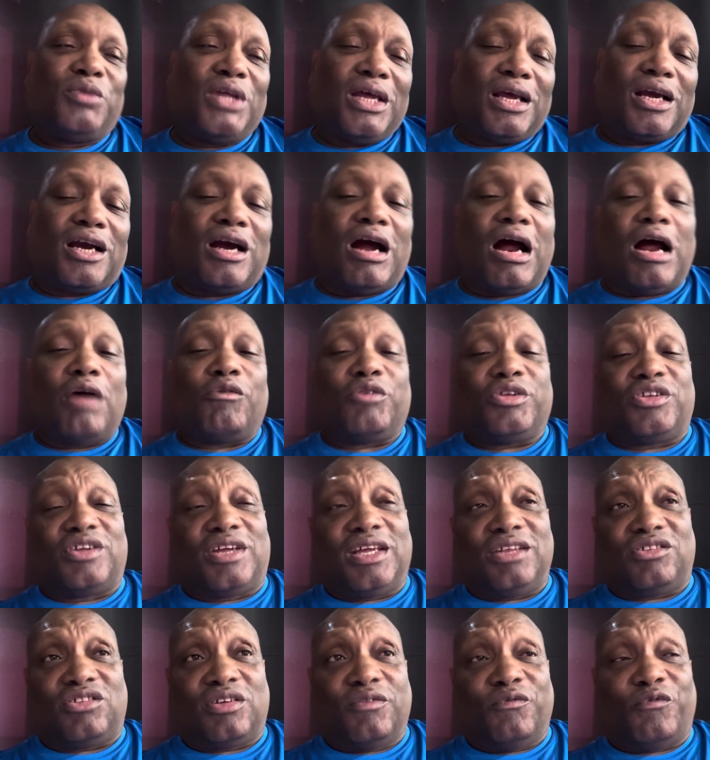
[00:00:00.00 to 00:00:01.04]
Congress
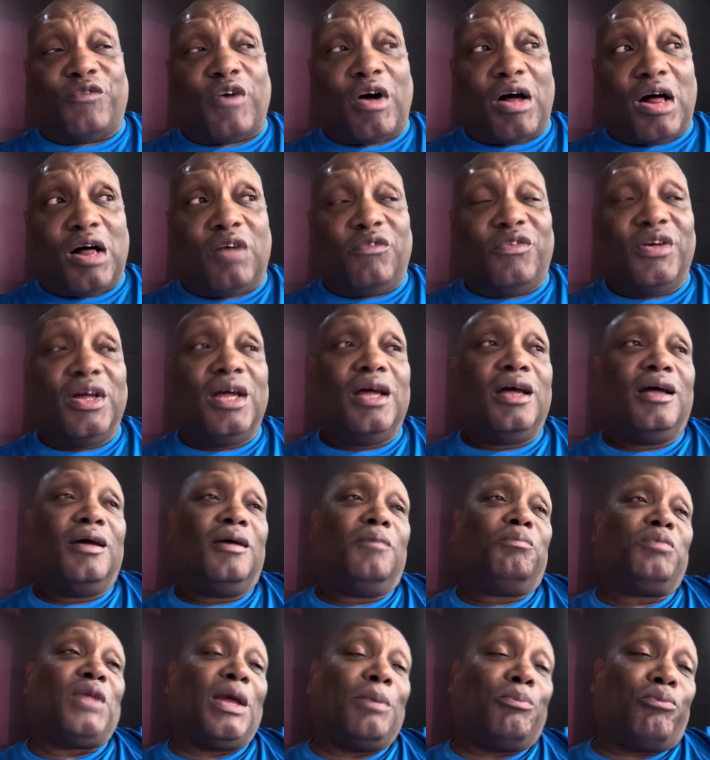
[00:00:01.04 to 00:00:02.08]
gets involved.
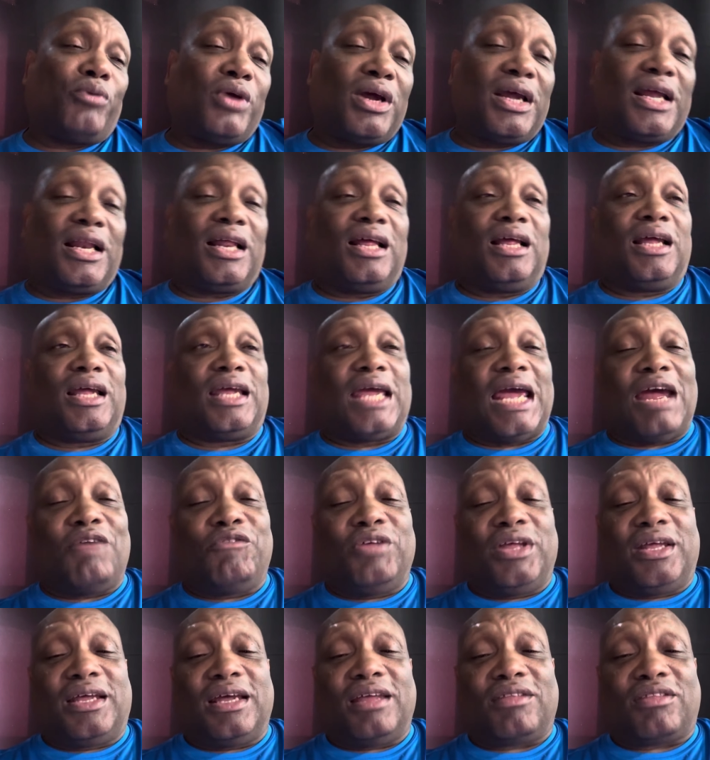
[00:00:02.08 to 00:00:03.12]
They bring
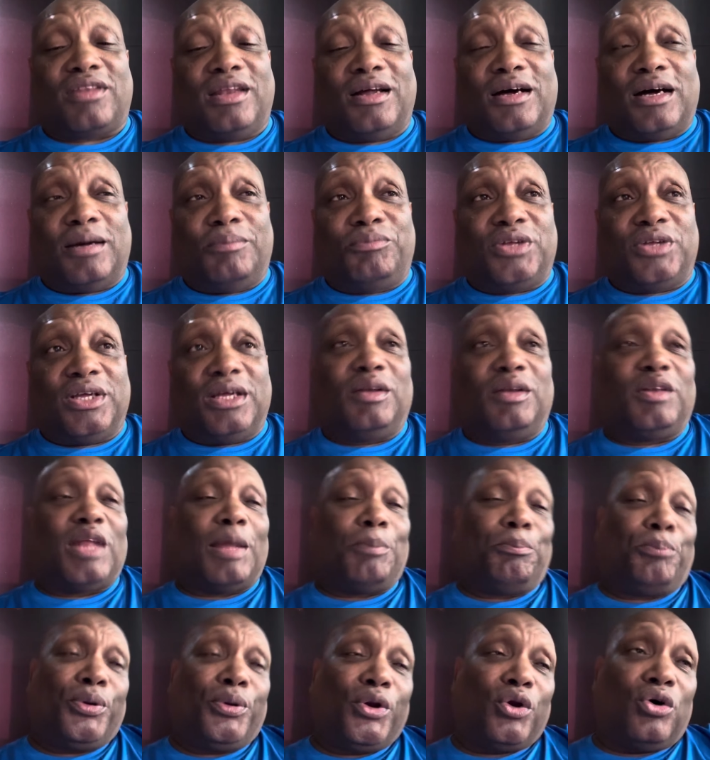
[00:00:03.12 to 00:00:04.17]
Gary Gensler up there. They
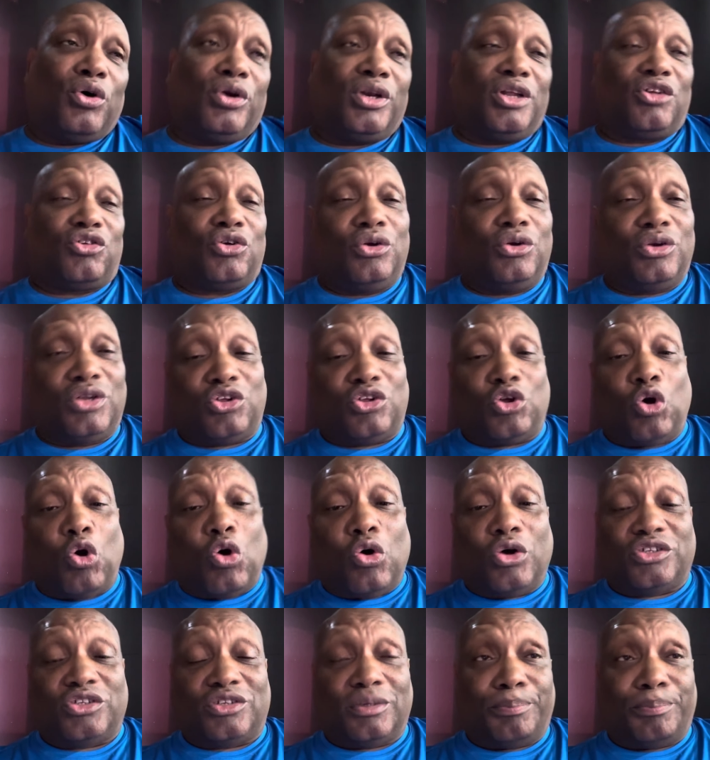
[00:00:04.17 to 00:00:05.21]
put on this
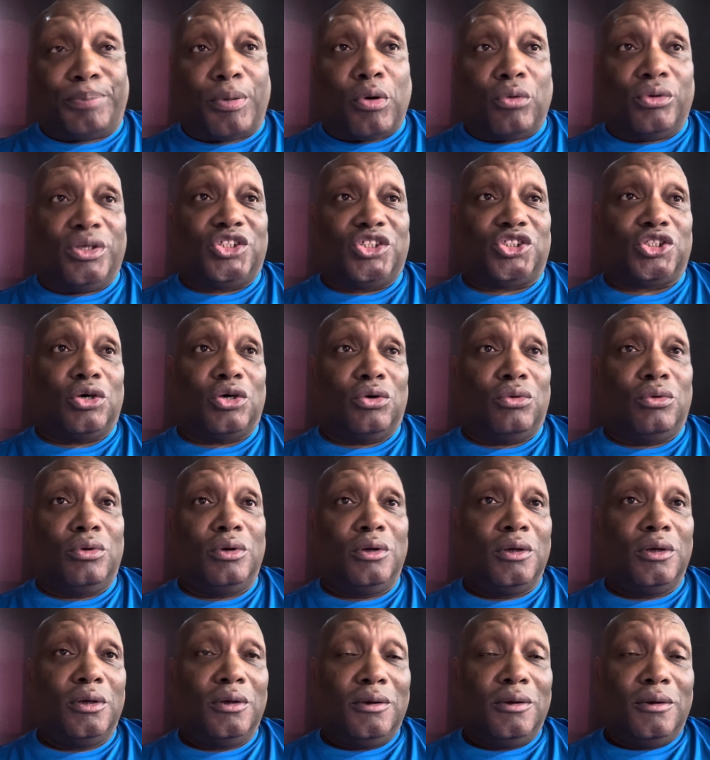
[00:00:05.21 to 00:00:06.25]
horse and pony show,
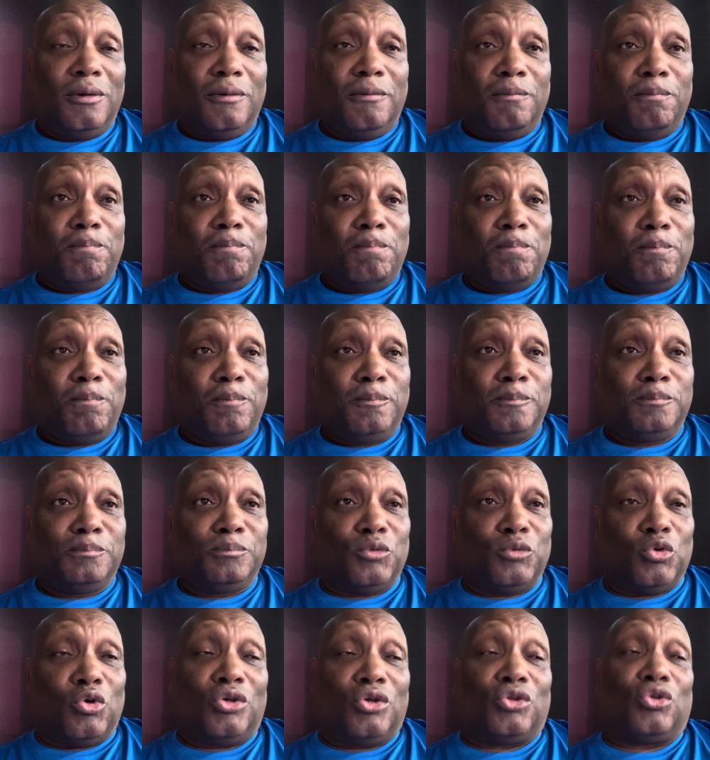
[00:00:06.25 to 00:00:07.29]

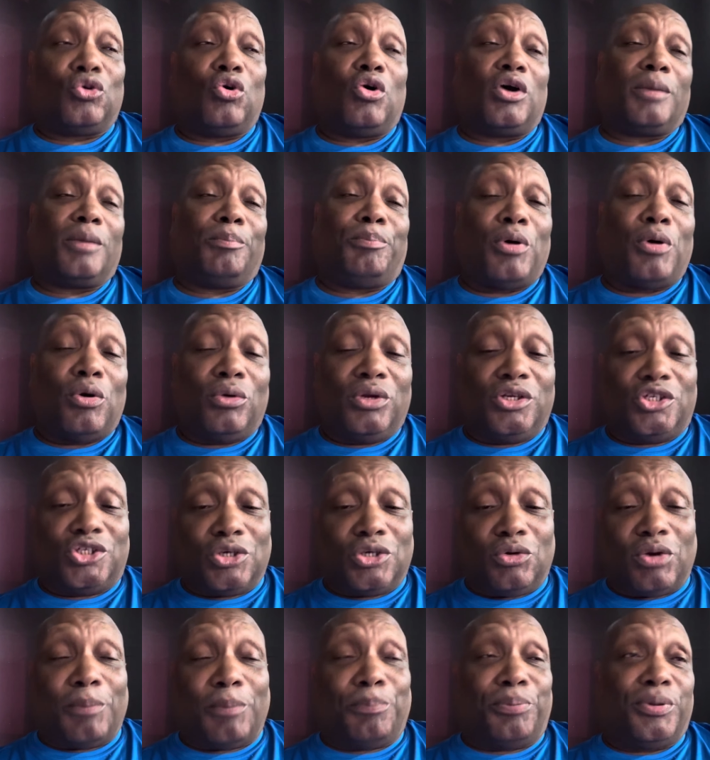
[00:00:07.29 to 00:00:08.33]
or dog and pony
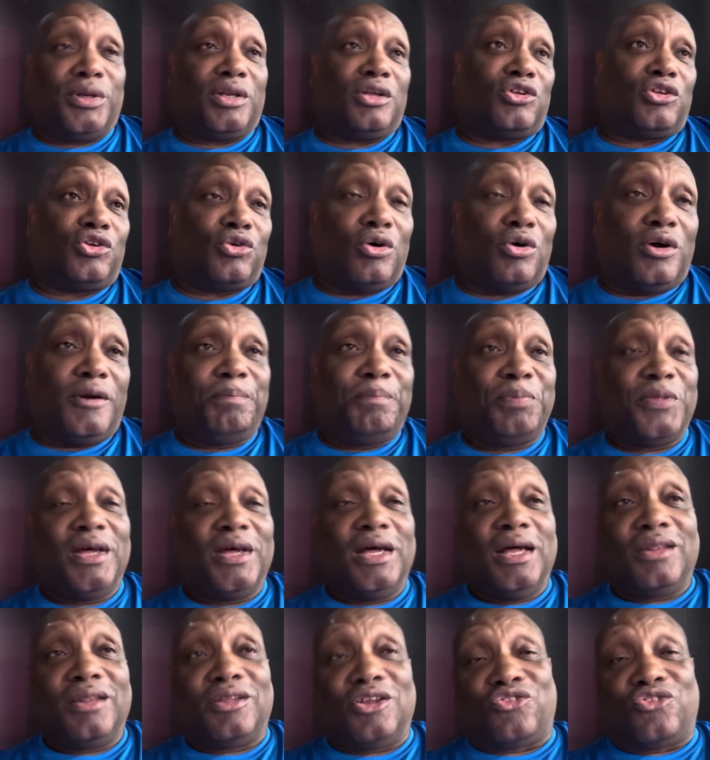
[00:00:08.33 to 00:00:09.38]
show. They put this on
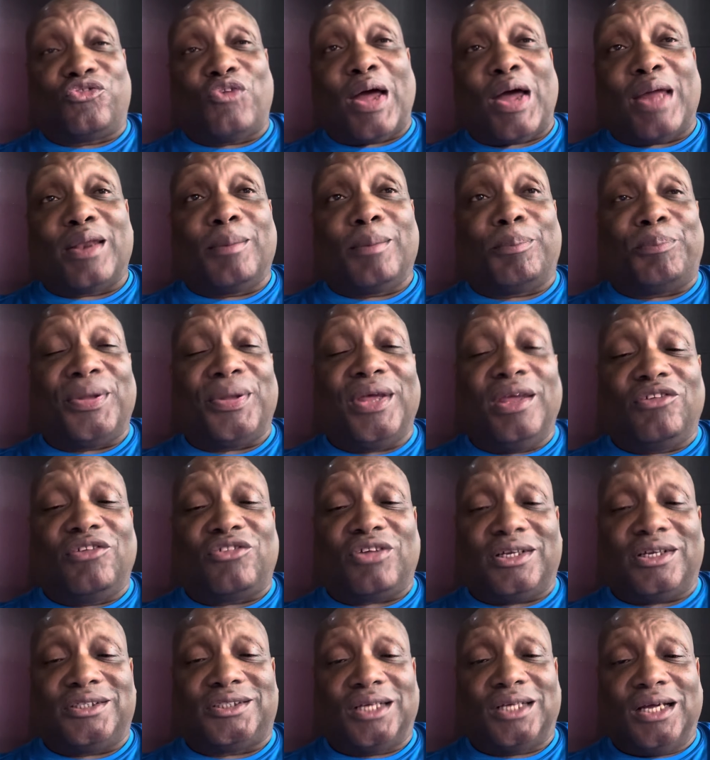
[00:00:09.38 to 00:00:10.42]
to try to appease
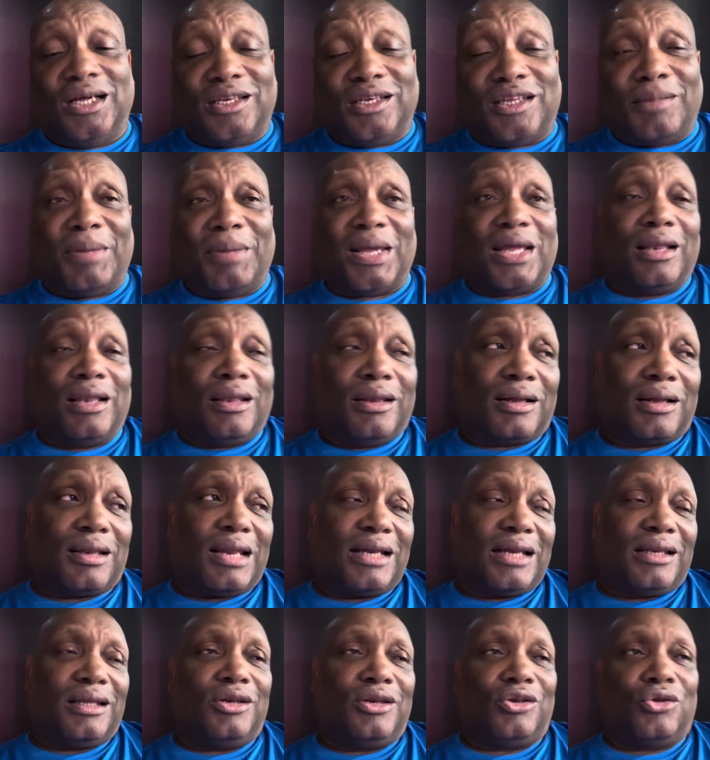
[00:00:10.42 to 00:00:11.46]
us, to make it look
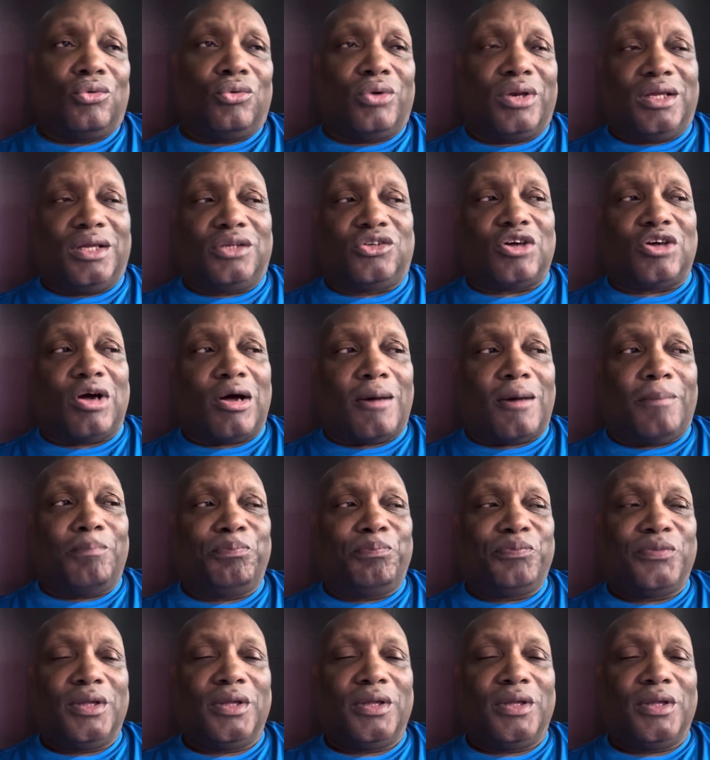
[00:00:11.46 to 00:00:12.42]
like they're doing their job.